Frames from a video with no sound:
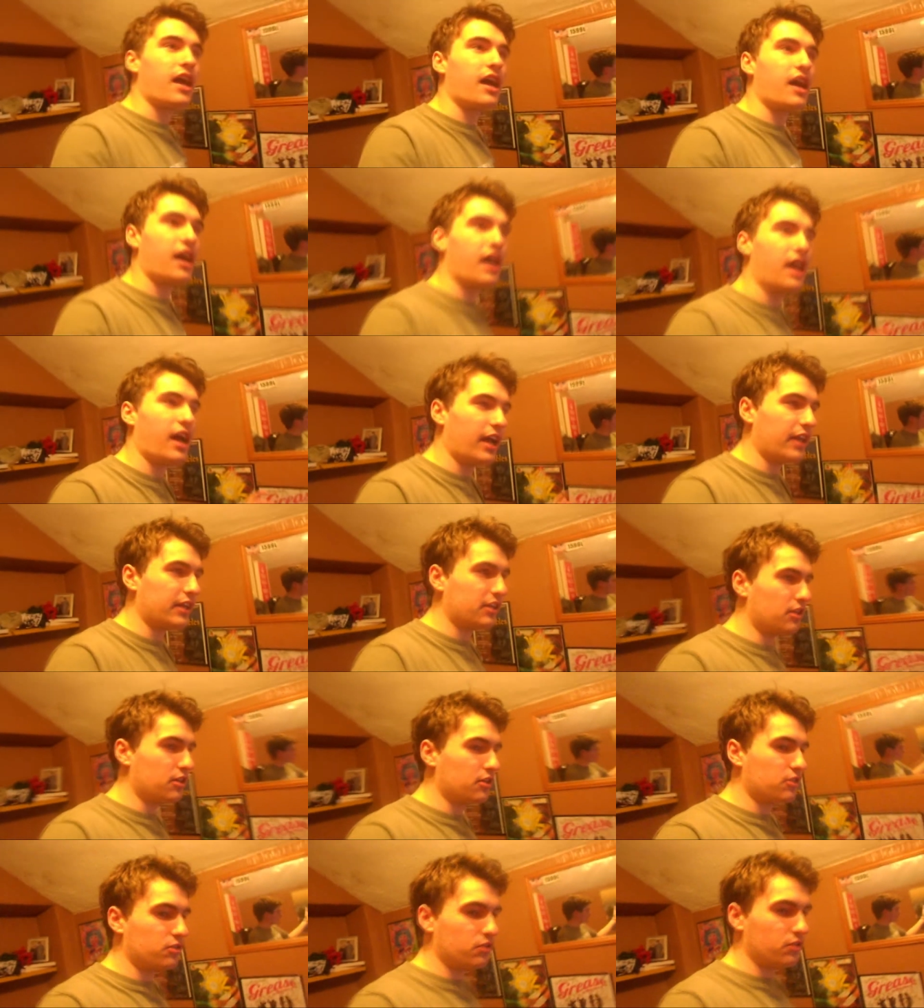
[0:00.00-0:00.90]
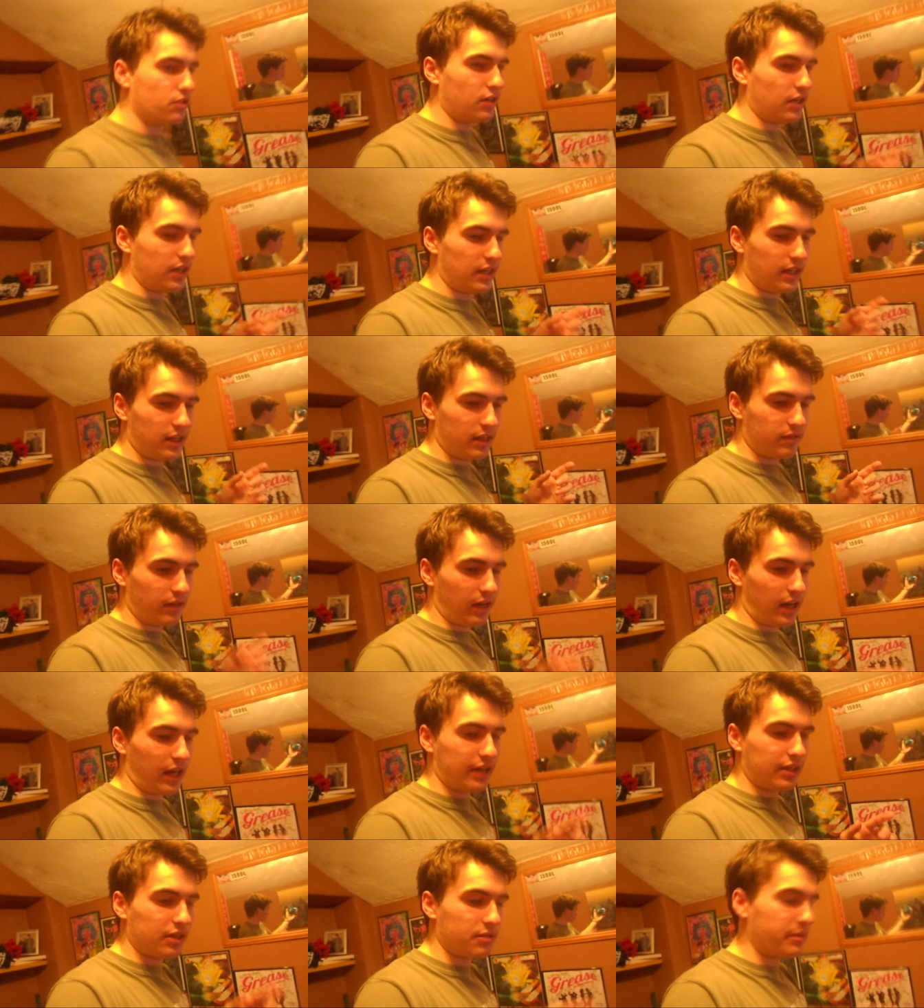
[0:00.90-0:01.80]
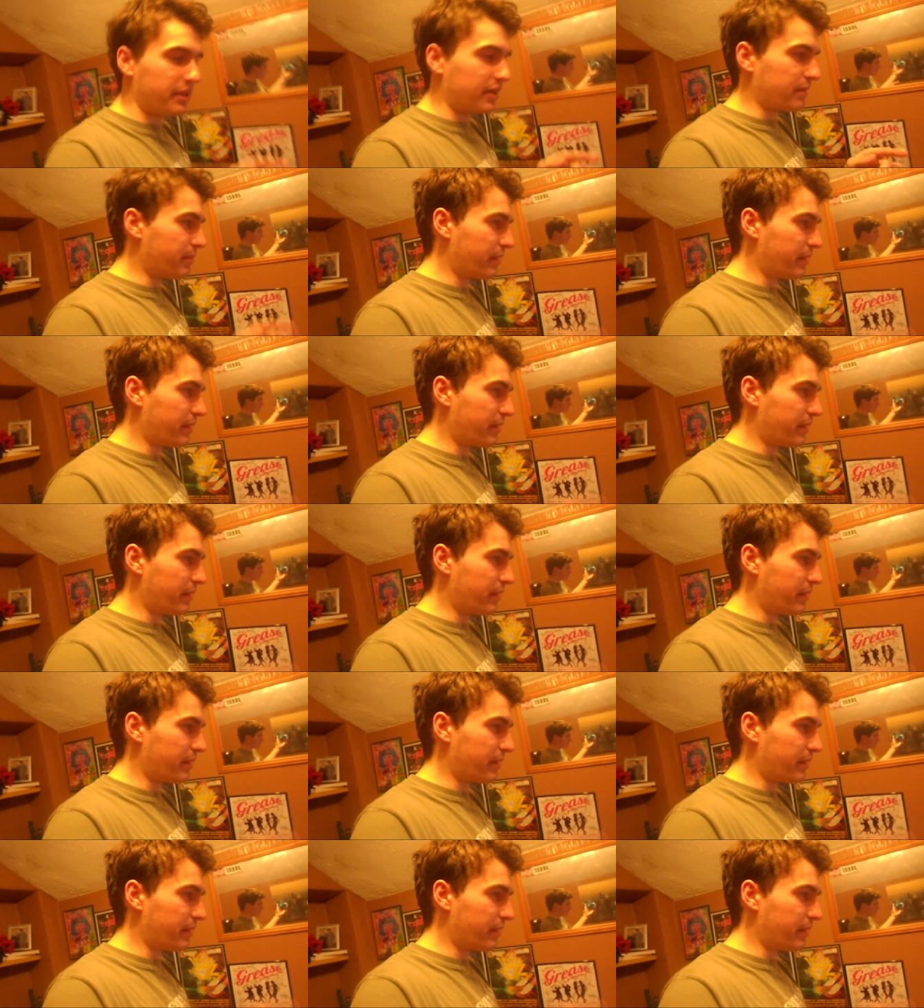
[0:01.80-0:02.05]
I gotta make a